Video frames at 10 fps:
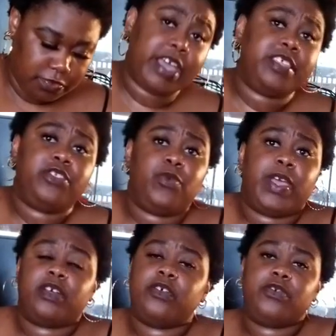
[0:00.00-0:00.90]
I did the
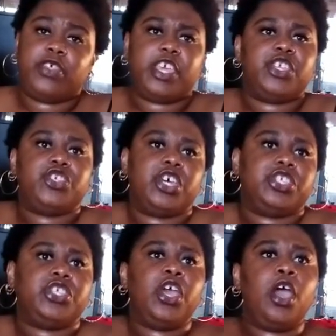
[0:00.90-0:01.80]
regular thing,
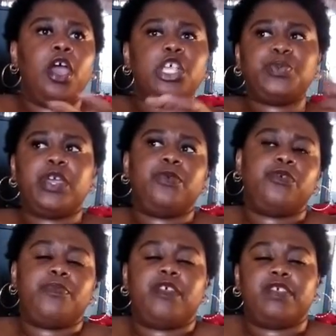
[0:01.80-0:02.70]
just spray them
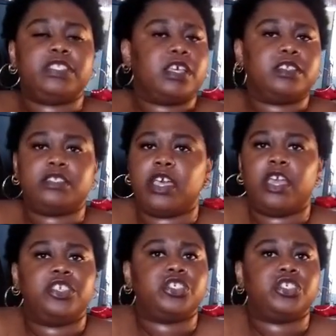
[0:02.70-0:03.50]
with a bit of insecticide,